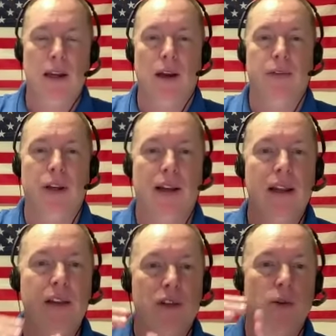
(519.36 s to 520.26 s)
on the
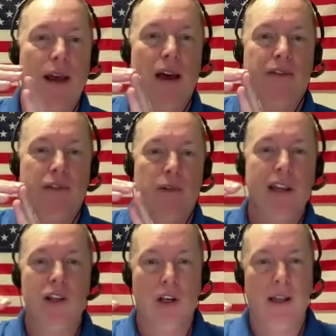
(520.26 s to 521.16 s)
cliffs you have
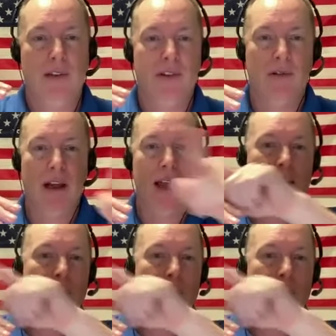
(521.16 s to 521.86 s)
ridge lift, right?